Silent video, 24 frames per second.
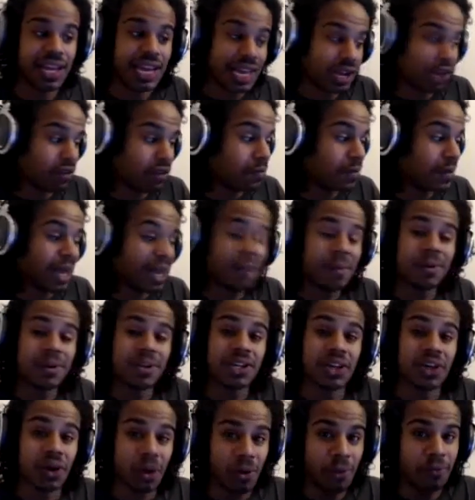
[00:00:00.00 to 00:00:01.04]
He'll be able
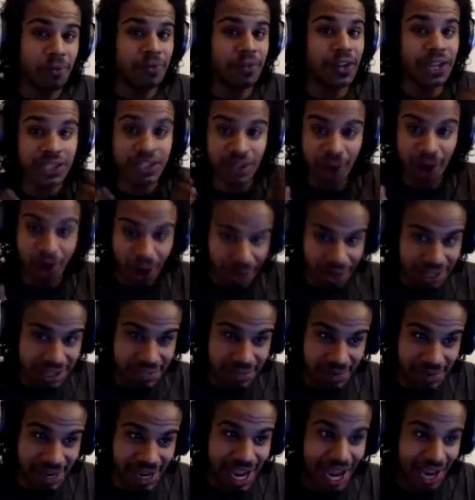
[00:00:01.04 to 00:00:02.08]
to hopefully talk to
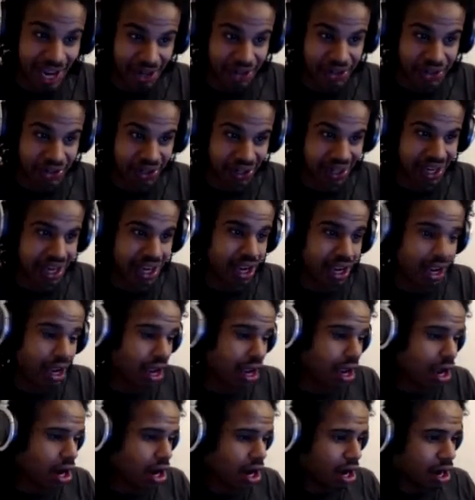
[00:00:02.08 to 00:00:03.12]
me, actually,
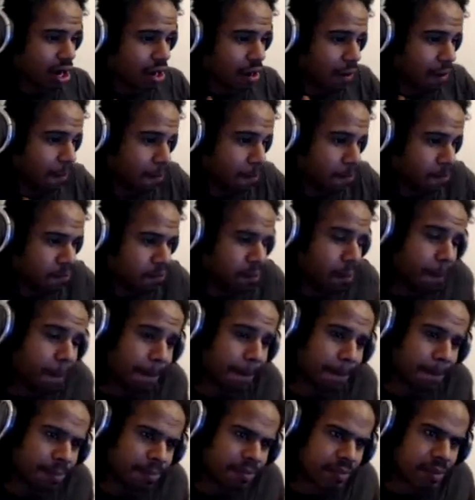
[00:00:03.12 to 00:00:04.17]
um,
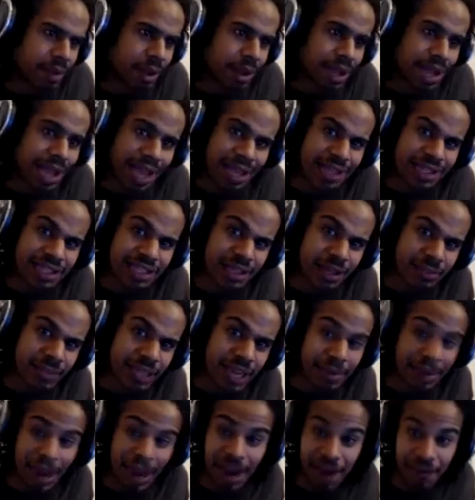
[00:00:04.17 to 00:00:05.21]

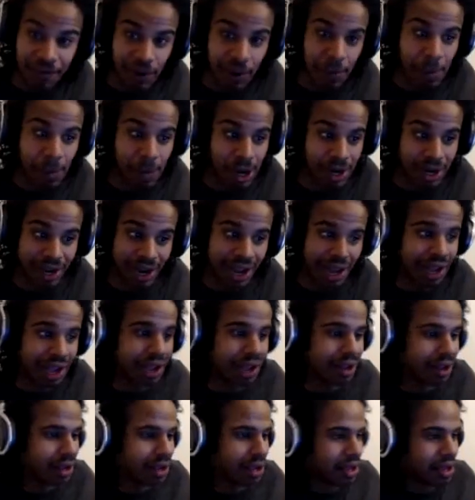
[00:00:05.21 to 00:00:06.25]
sometime after Monday.
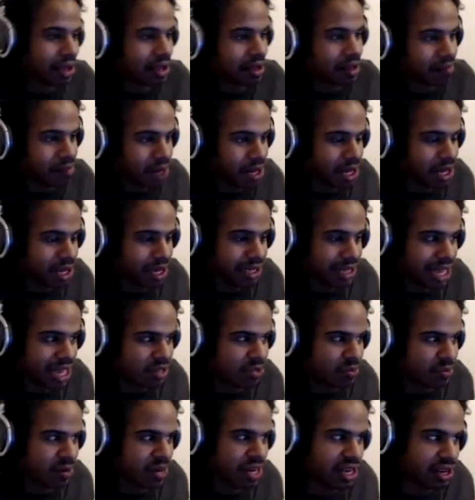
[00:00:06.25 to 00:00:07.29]
Because
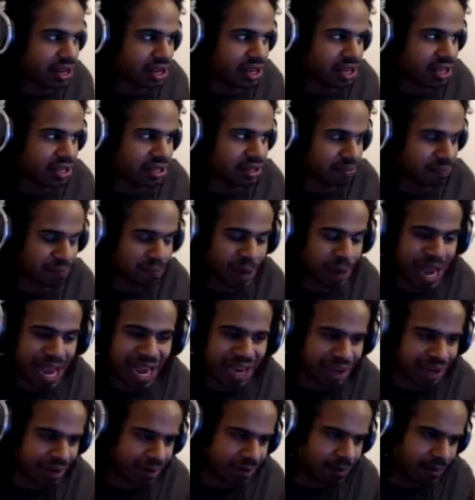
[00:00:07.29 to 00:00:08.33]
that's when his
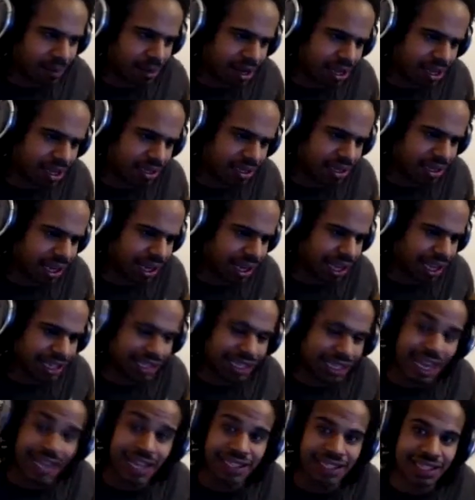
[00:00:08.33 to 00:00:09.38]
pack, when his, I guess,
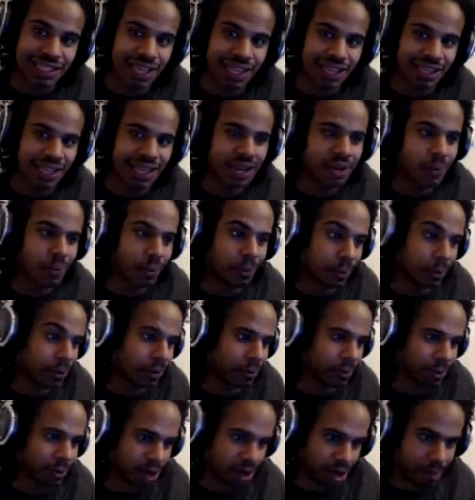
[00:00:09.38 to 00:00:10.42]
headset that he ordered
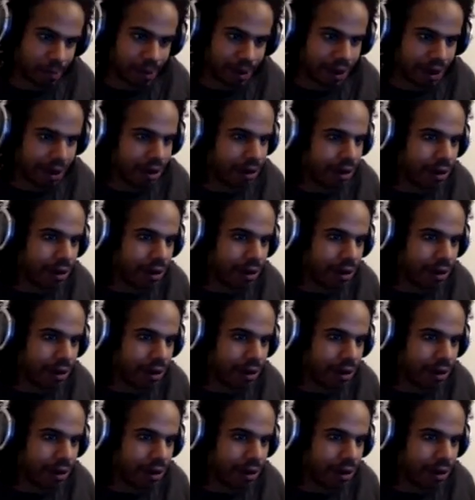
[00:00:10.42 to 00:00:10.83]
will come in.